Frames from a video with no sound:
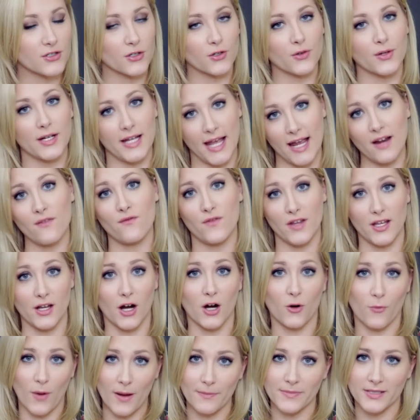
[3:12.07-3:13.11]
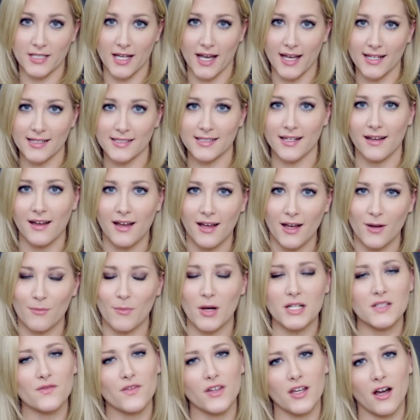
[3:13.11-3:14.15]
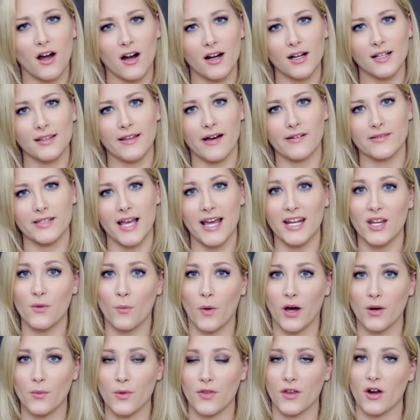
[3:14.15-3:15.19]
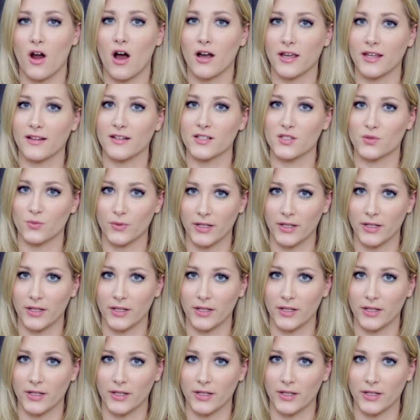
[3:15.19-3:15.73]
to create VR websites. MozVR allows anyone with an Oculus